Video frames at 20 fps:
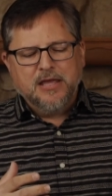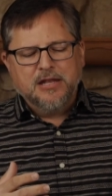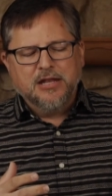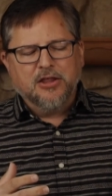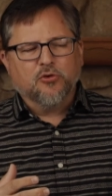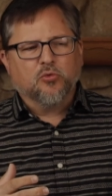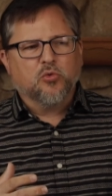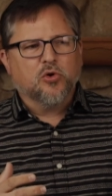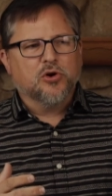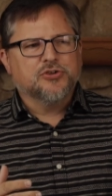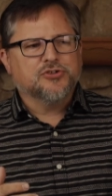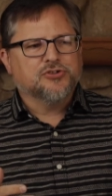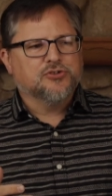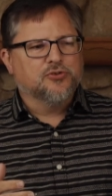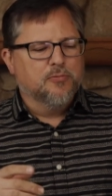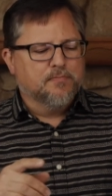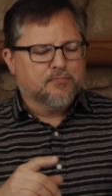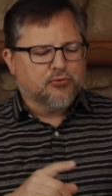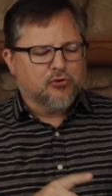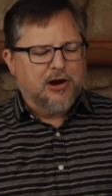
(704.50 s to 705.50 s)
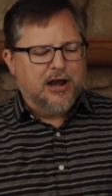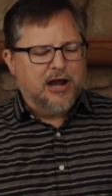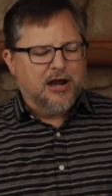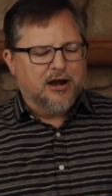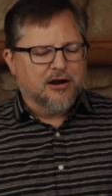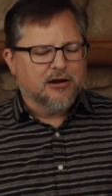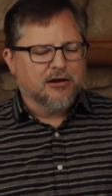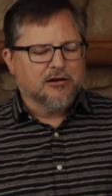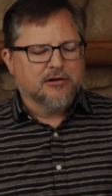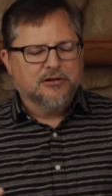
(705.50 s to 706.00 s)
In other words, through
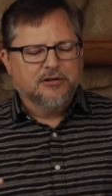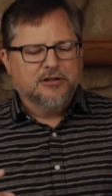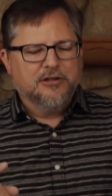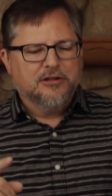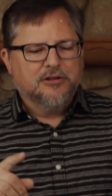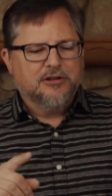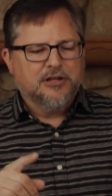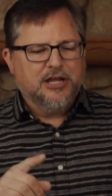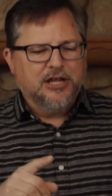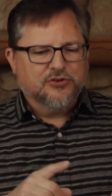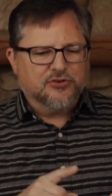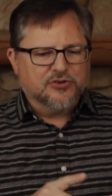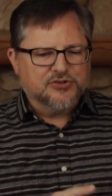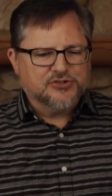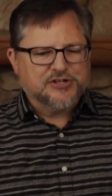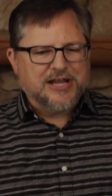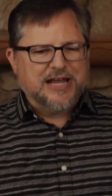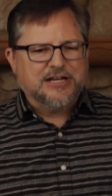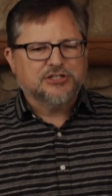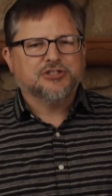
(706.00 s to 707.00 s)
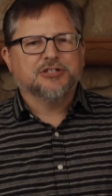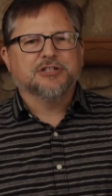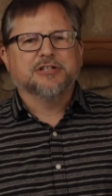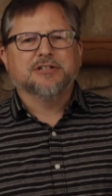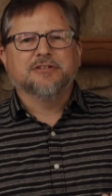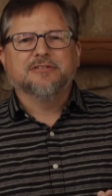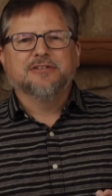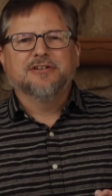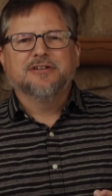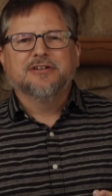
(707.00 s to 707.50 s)
prayer,
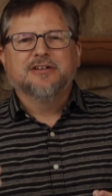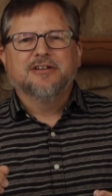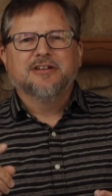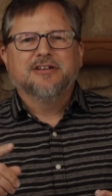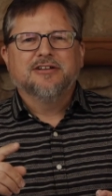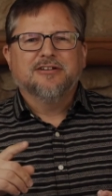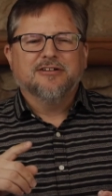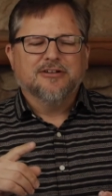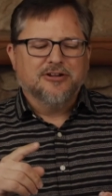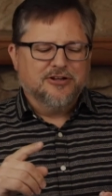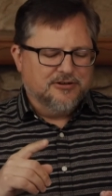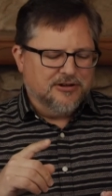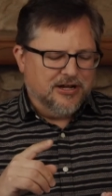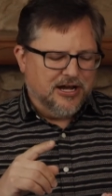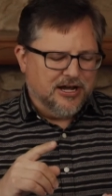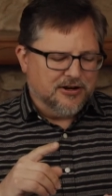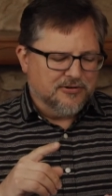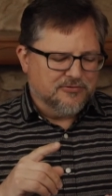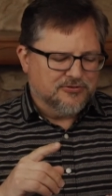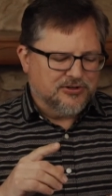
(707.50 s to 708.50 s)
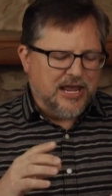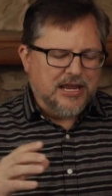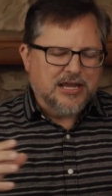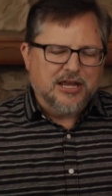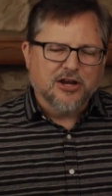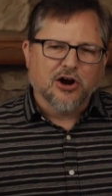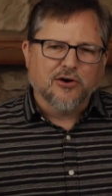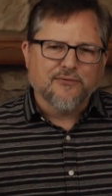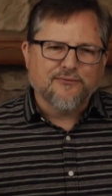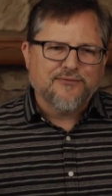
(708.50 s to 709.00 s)
intercession, uh,
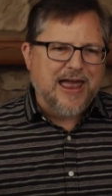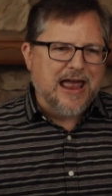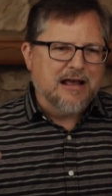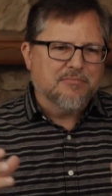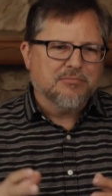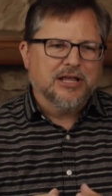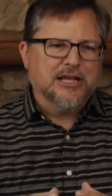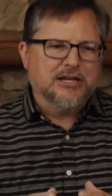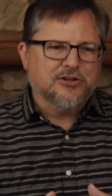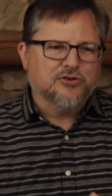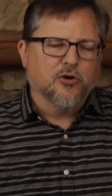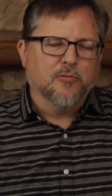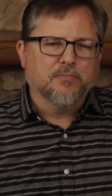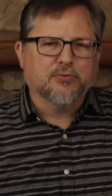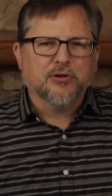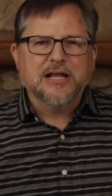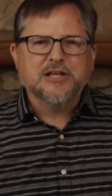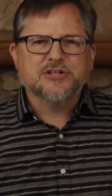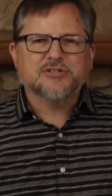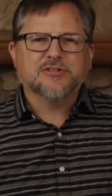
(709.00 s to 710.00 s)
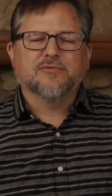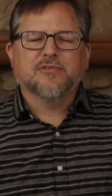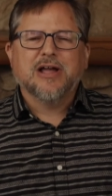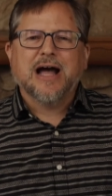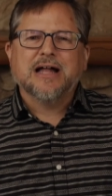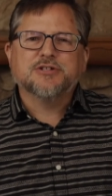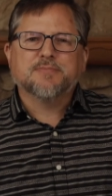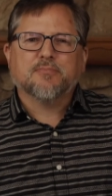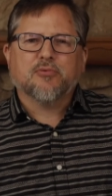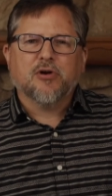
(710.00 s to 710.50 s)
taking our family to a place of
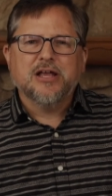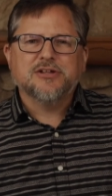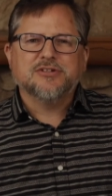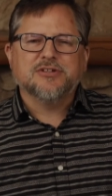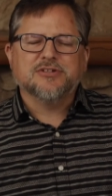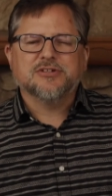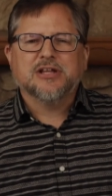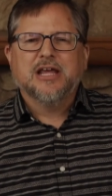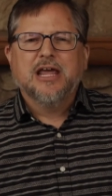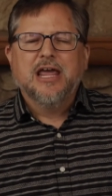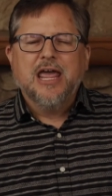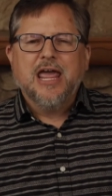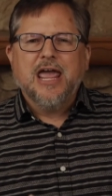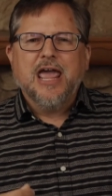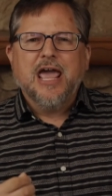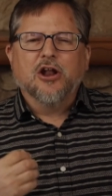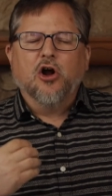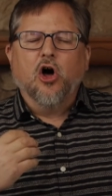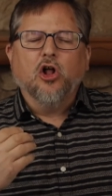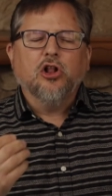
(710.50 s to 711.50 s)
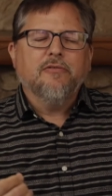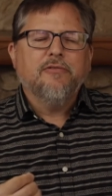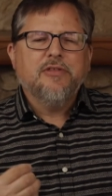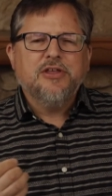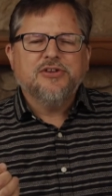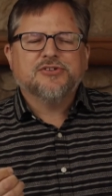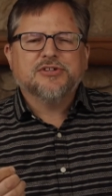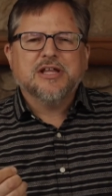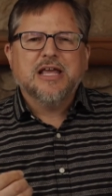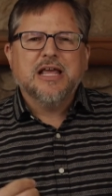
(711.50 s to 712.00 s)
God's presence. And all of
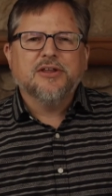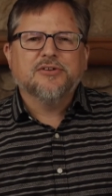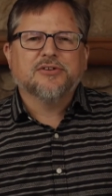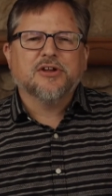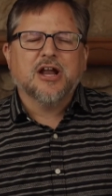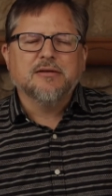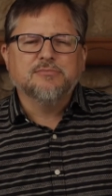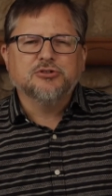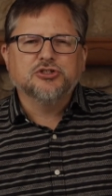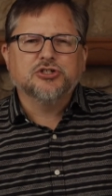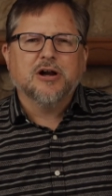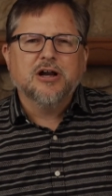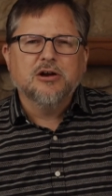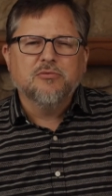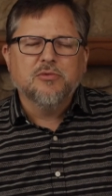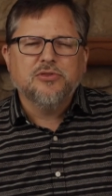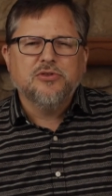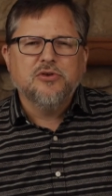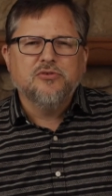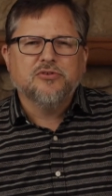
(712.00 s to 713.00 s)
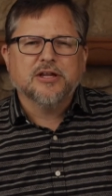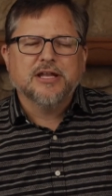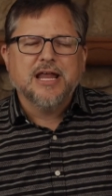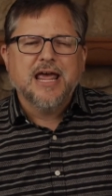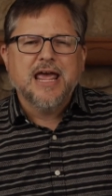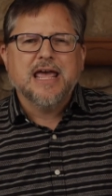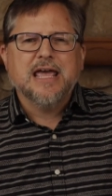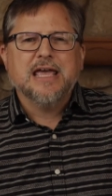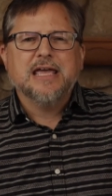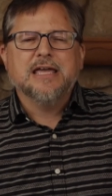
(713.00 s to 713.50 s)
these things that I'm sharing with you
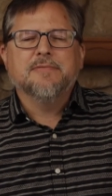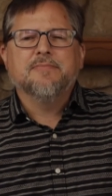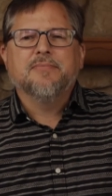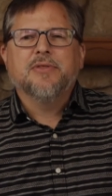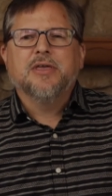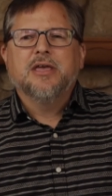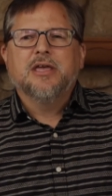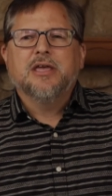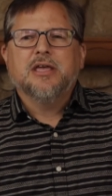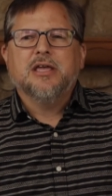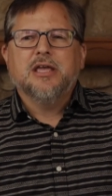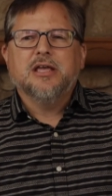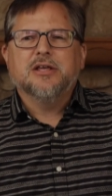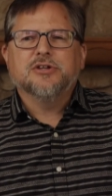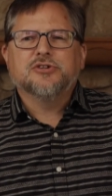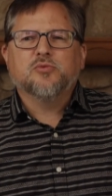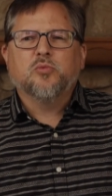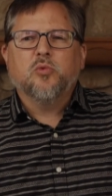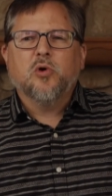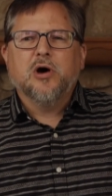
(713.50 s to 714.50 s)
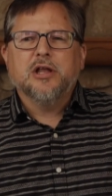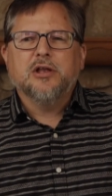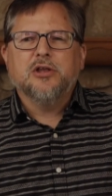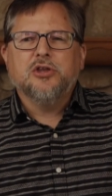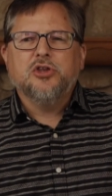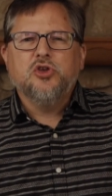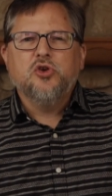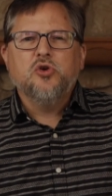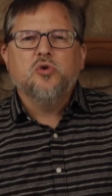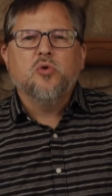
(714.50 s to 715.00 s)
today is
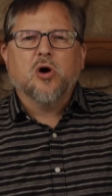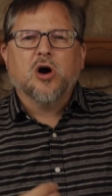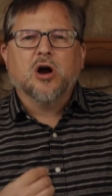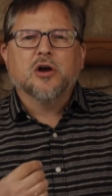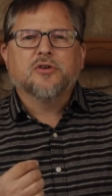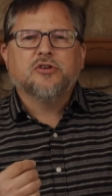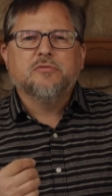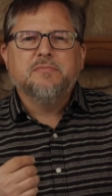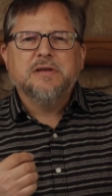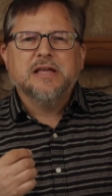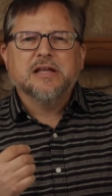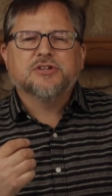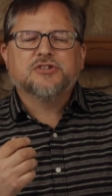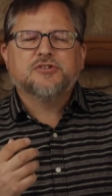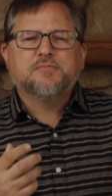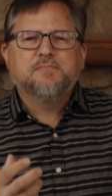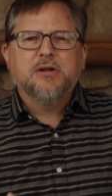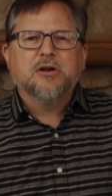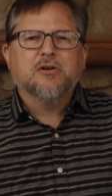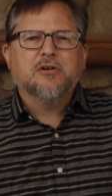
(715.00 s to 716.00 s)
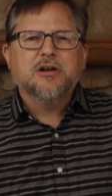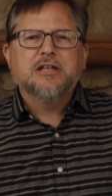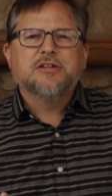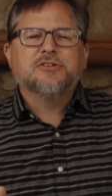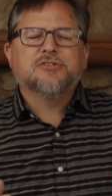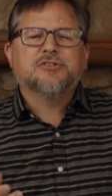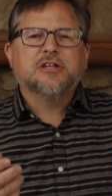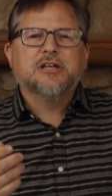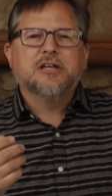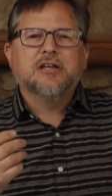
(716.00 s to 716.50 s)
what you are to be
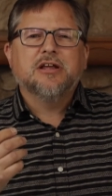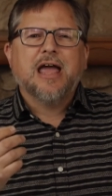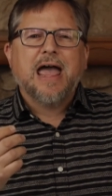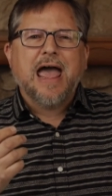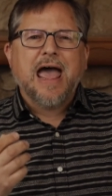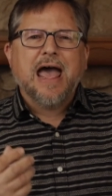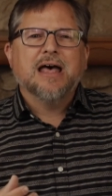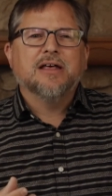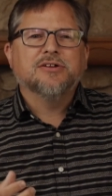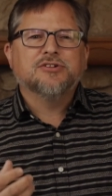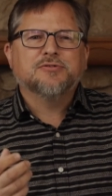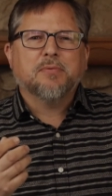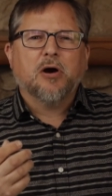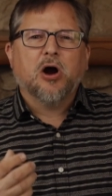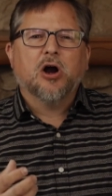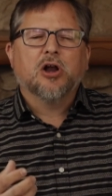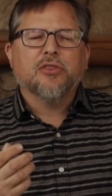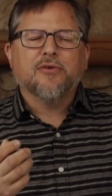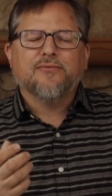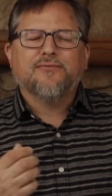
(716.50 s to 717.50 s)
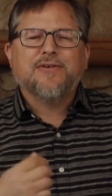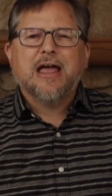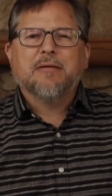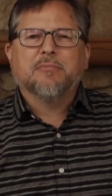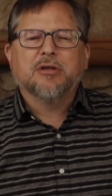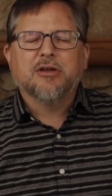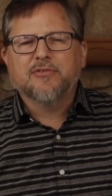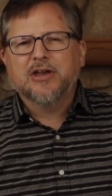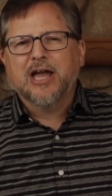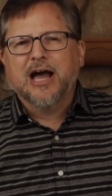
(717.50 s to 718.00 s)
experiencing as part of the
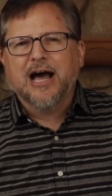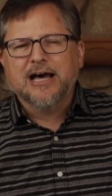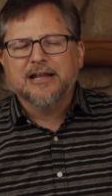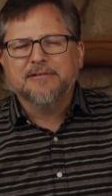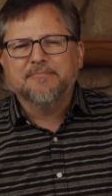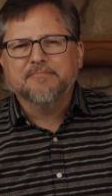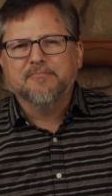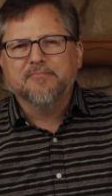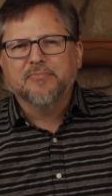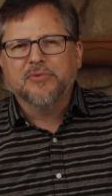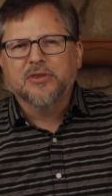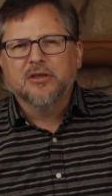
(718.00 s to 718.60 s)
family of God.